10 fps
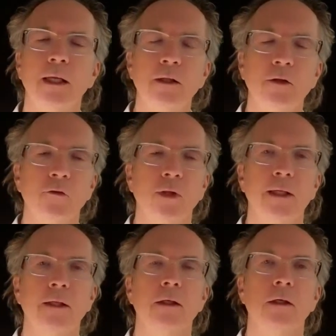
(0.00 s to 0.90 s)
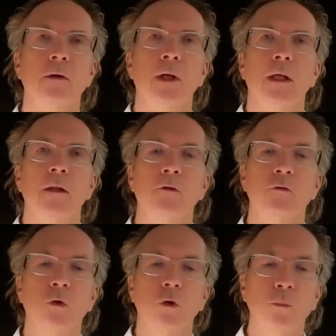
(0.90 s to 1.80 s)
in this letting go, this
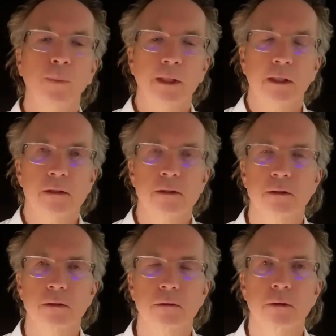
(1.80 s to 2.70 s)
opening into